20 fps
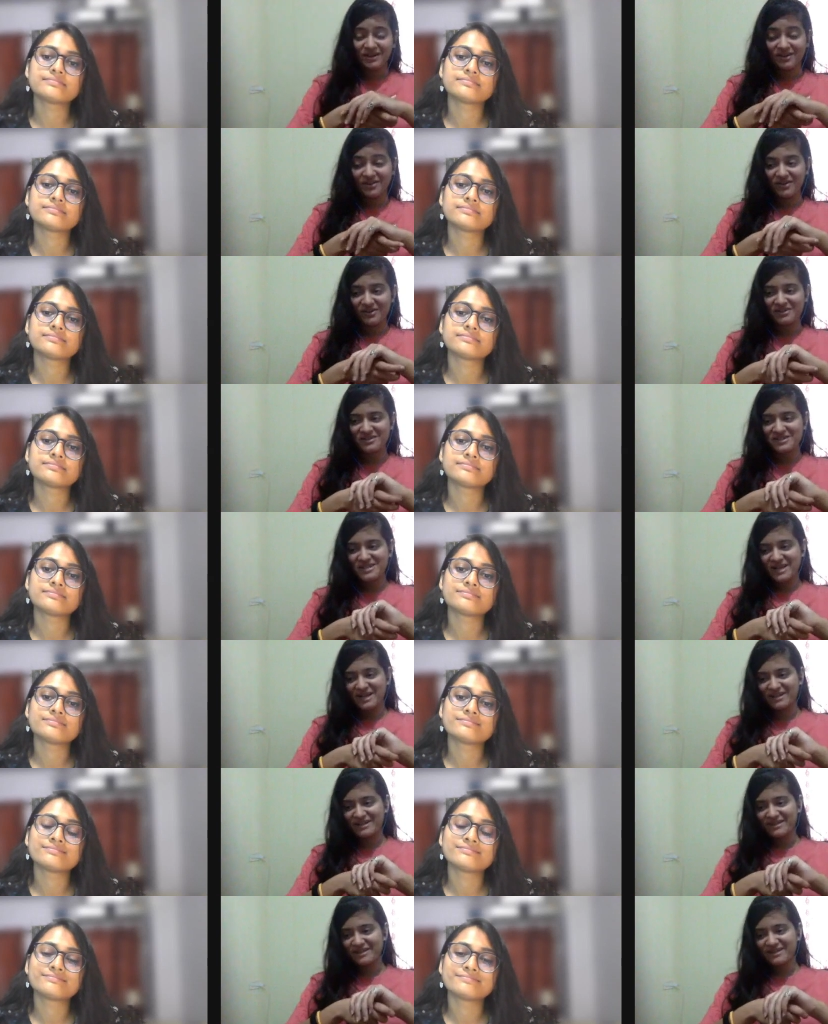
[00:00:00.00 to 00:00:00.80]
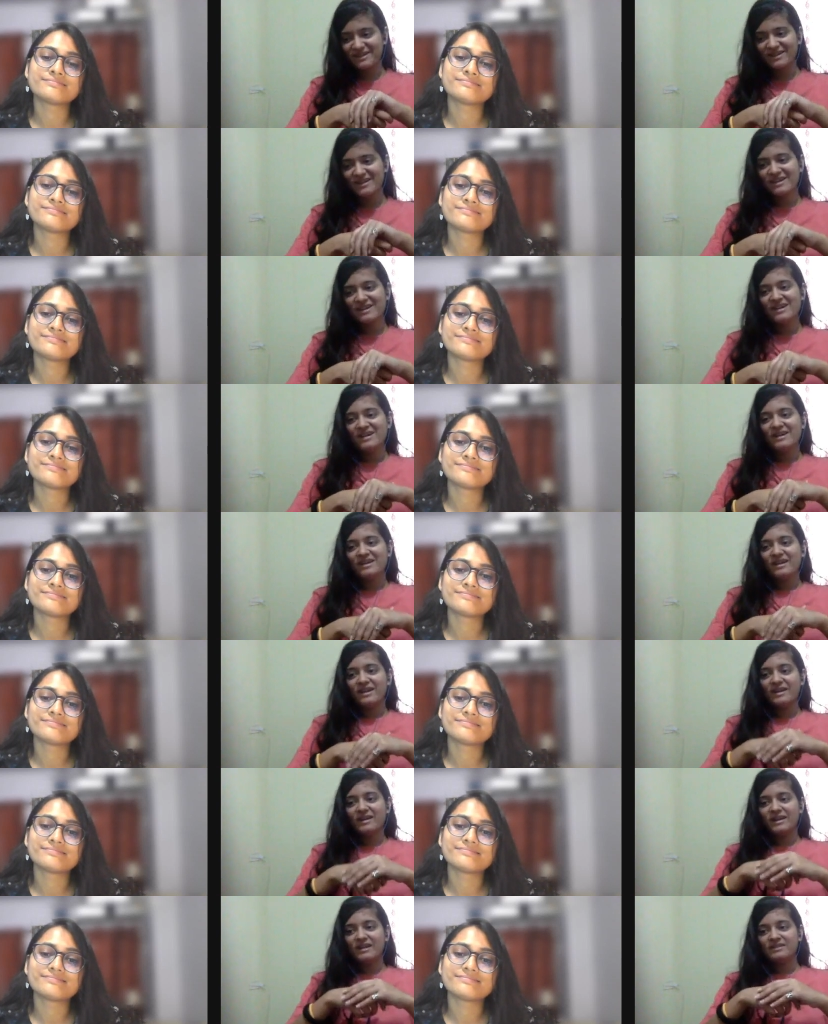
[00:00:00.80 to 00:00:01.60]
Speaker 1: uh, got rejected.
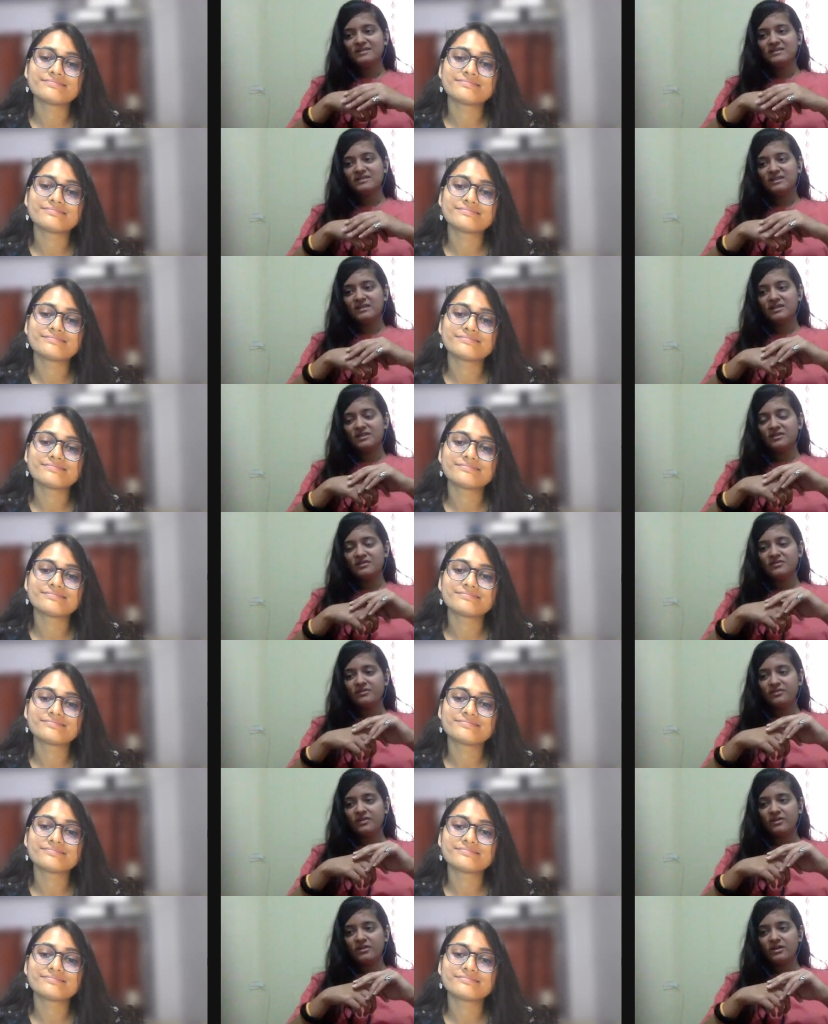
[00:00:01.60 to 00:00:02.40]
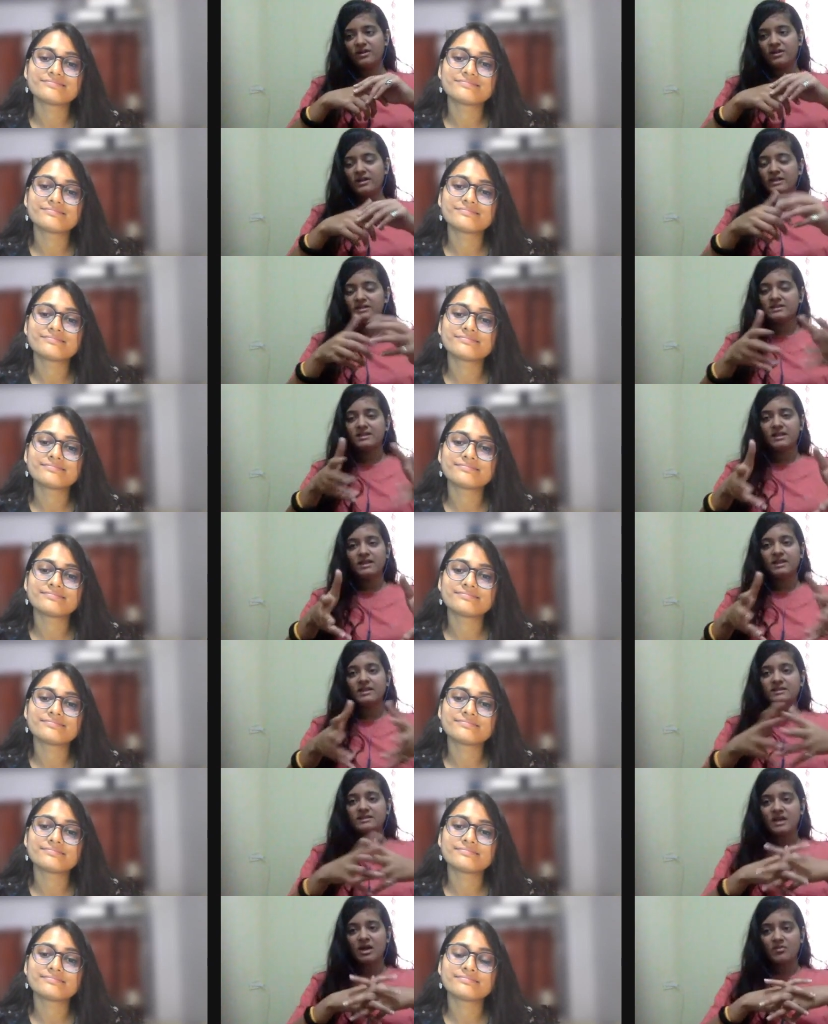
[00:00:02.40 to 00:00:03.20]
Like let's say for let's take an
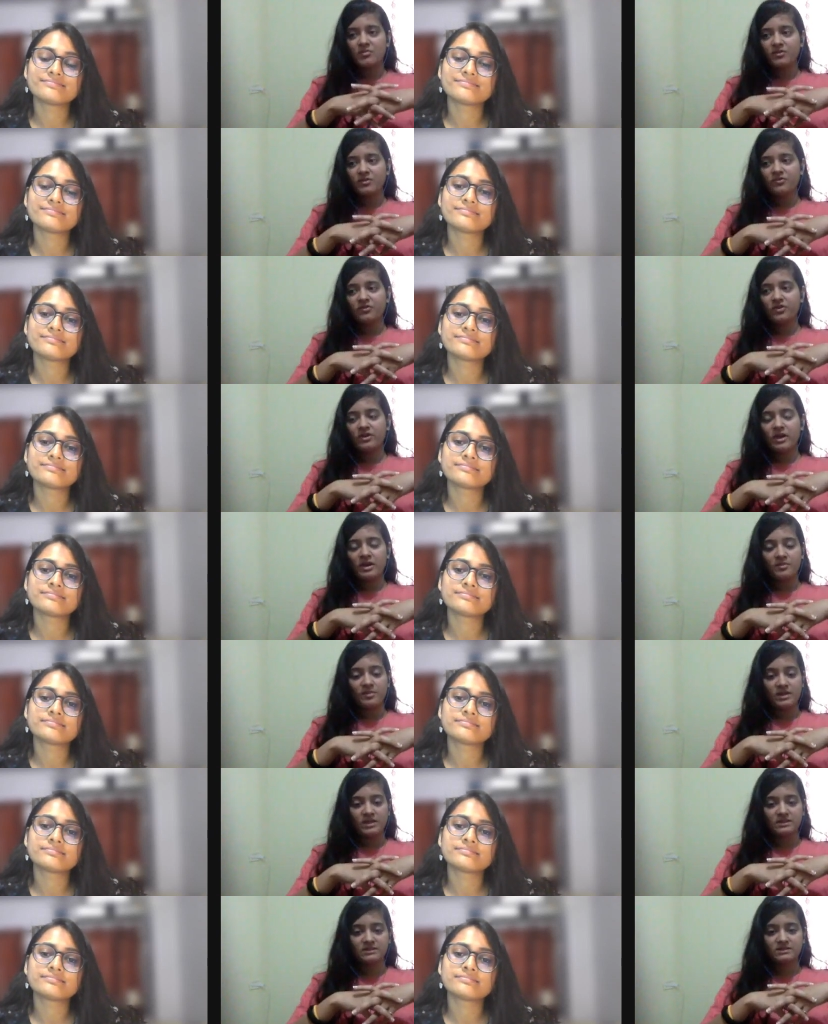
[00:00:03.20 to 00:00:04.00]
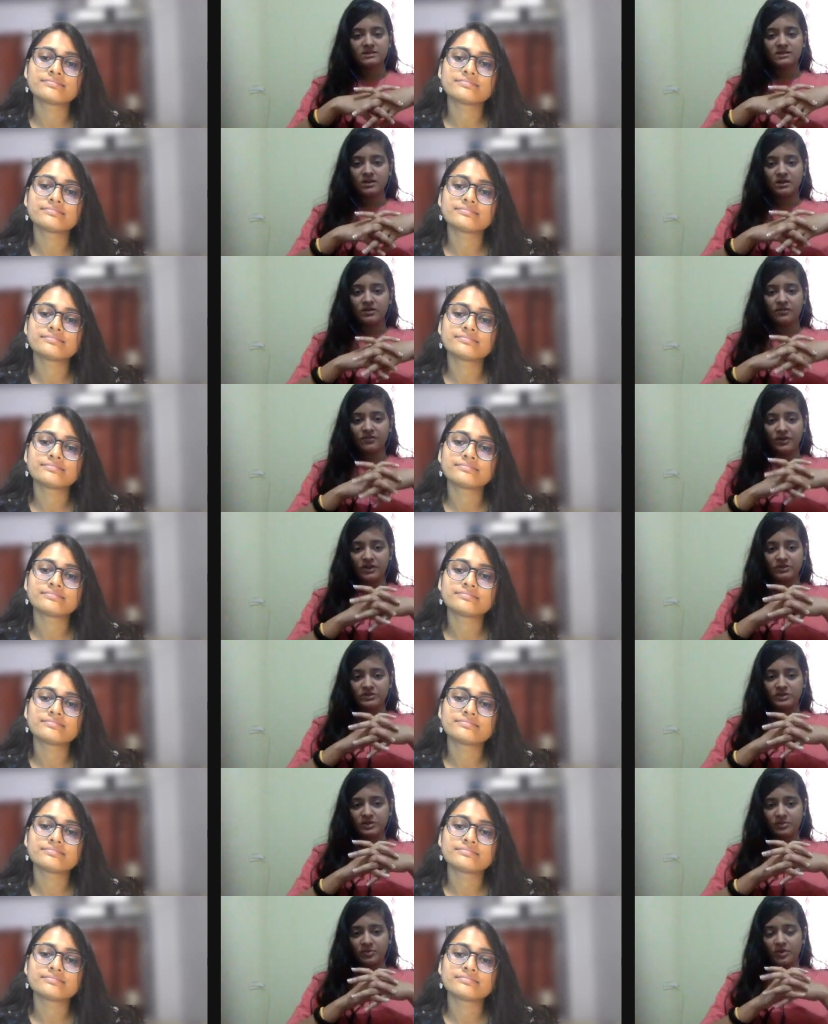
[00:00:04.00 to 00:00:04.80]
example for Emirates uh,
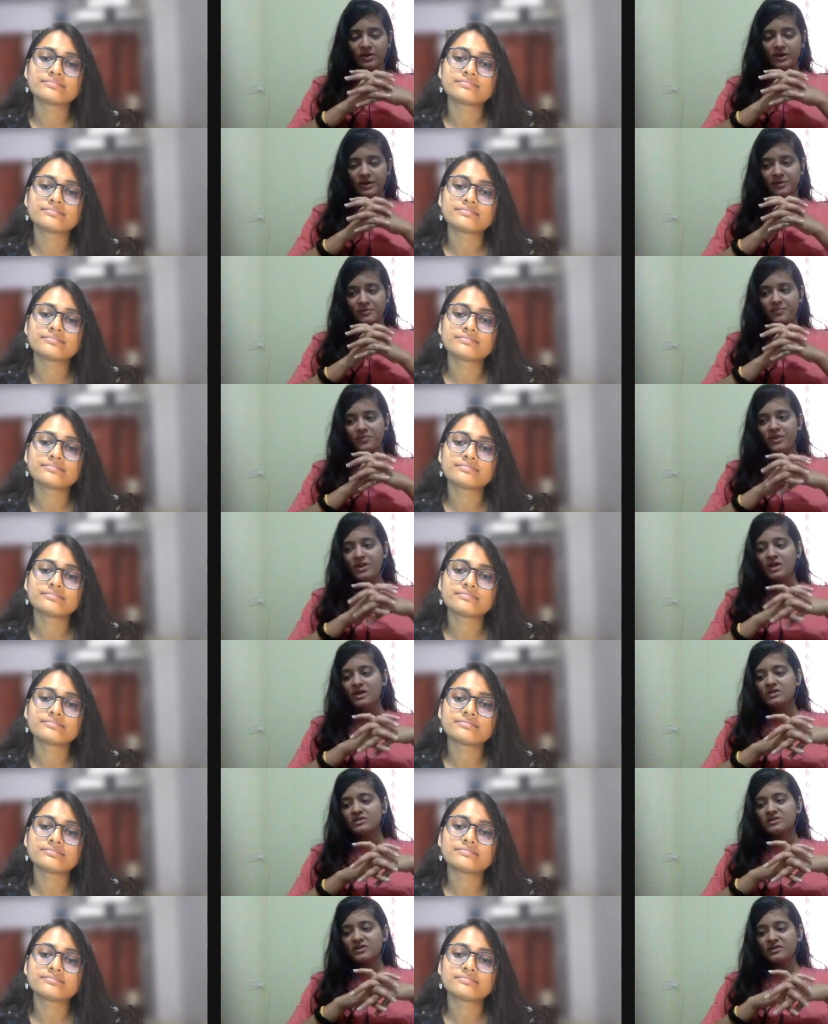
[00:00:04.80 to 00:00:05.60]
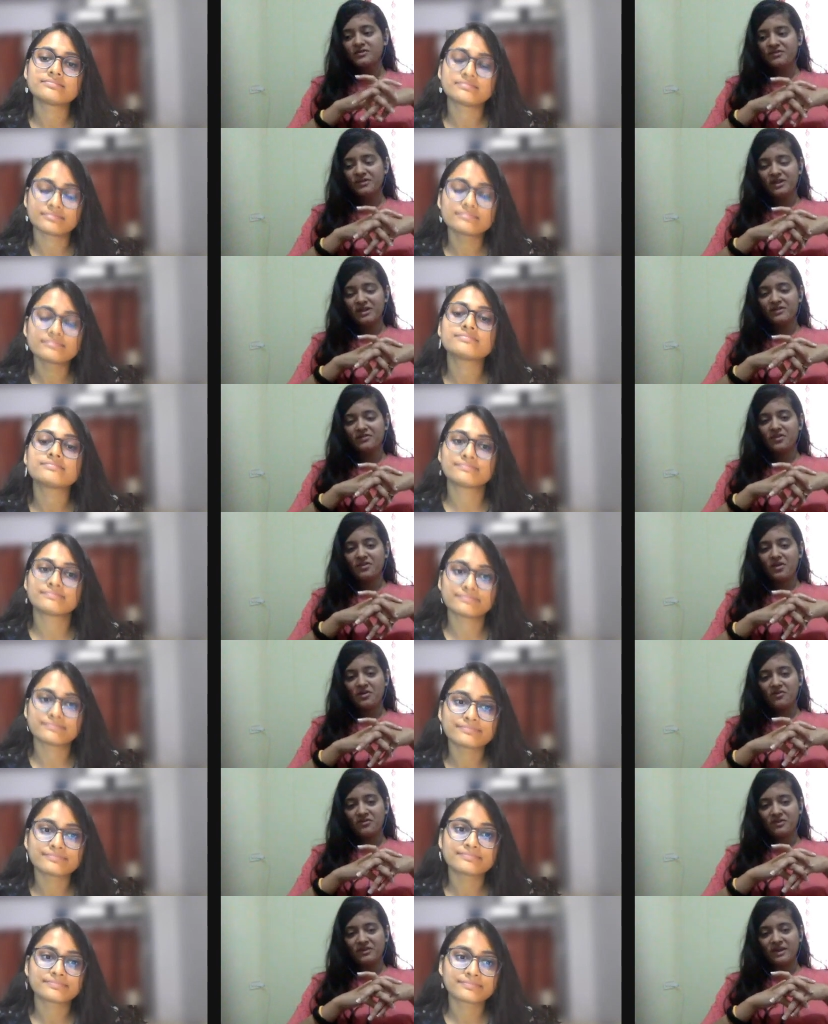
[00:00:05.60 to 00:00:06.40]
fellowship. Okay, so I filled a
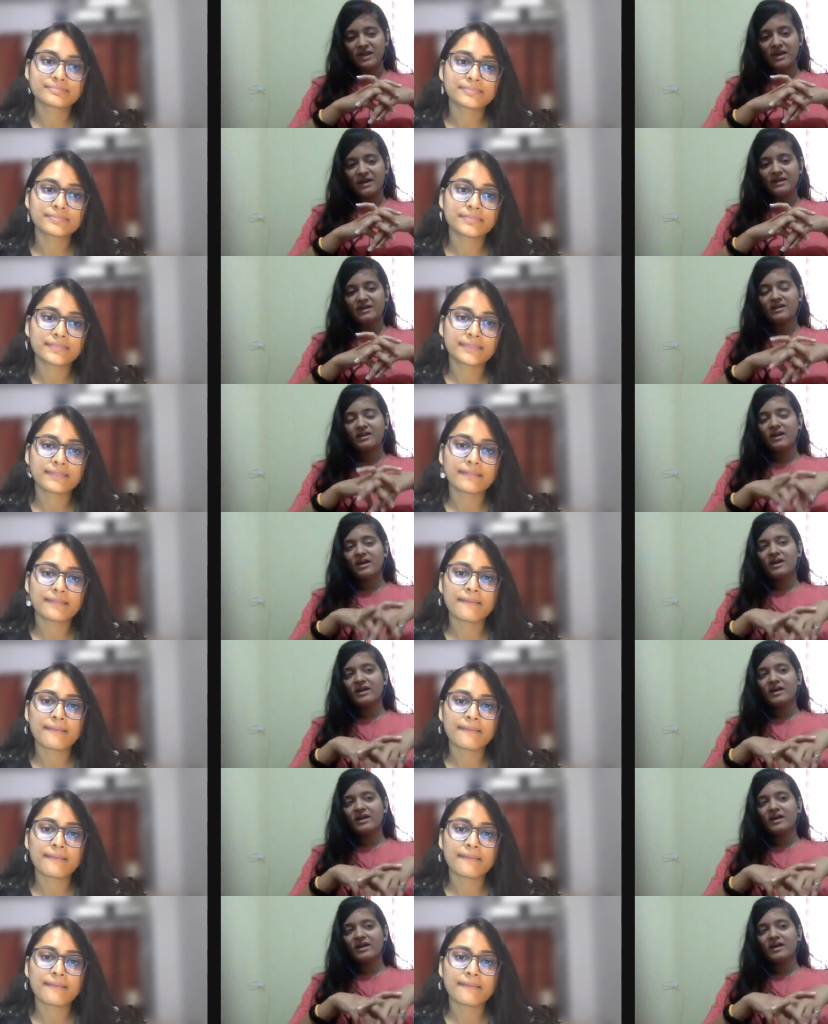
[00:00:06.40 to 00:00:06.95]
form for that.